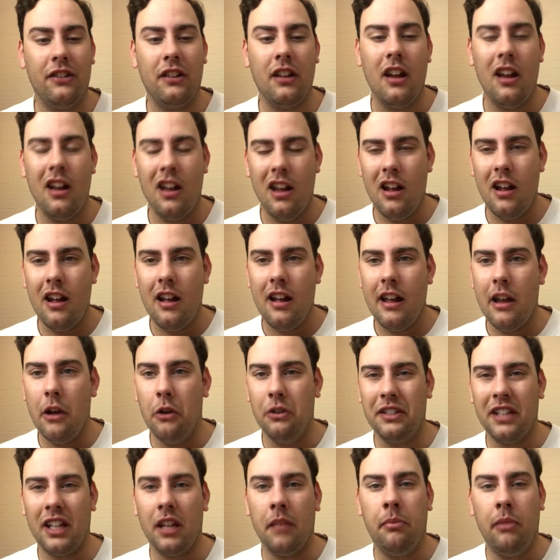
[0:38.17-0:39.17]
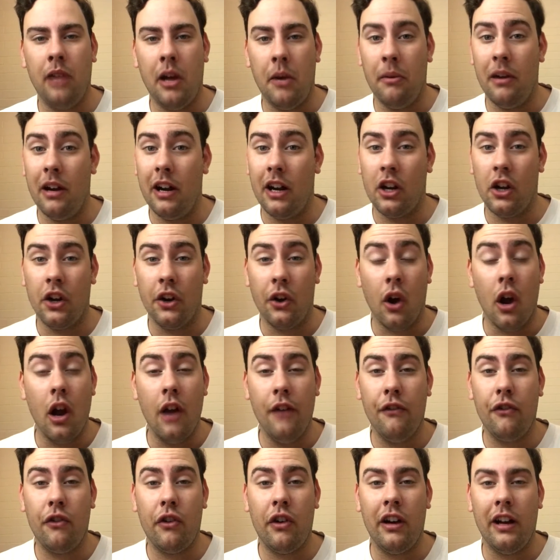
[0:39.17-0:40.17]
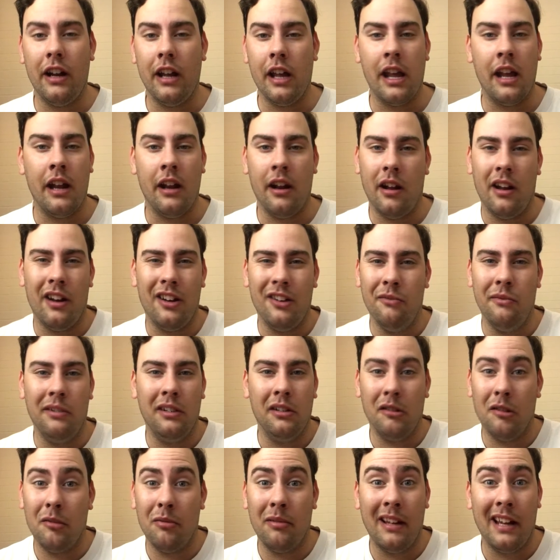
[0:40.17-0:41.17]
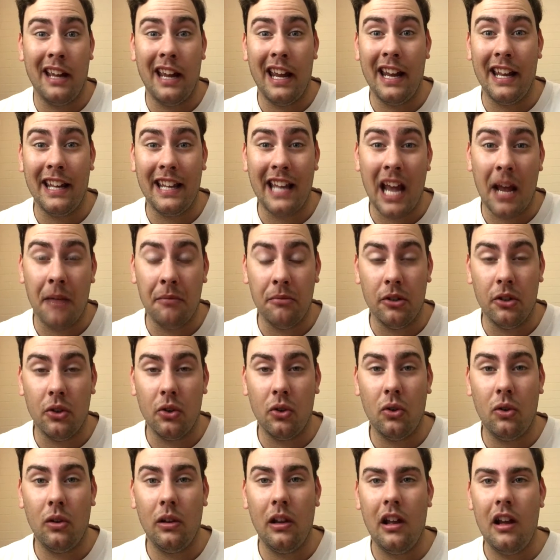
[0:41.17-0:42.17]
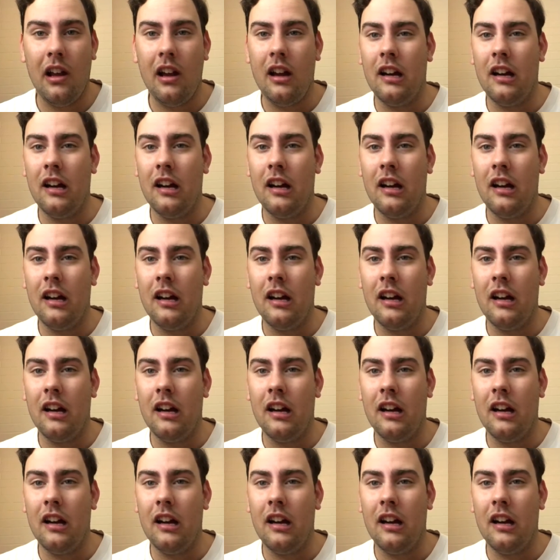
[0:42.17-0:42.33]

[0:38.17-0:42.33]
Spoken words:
it was at the point where I got over it and I didn't really want to play any games at all.